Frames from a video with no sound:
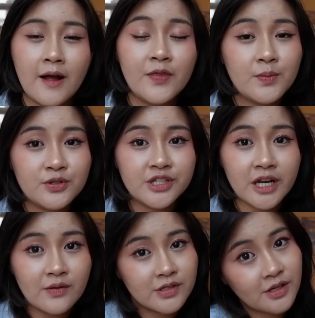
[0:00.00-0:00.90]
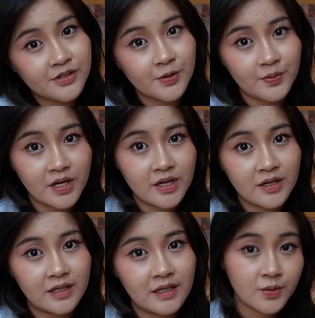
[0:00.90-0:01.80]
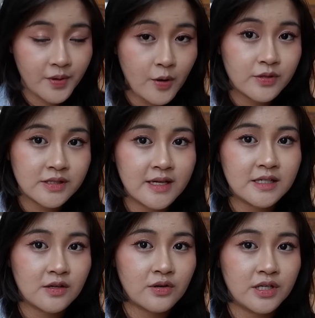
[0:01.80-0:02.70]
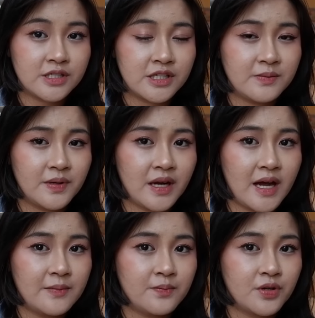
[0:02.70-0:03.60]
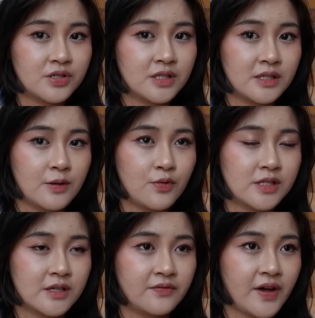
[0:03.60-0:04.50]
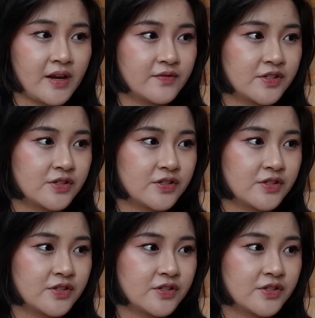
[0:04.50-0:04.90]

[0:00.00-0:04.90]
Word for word: And the bruschetta was also pretty good. The bread was nice and crunchy, but I personally wasn't a fan of the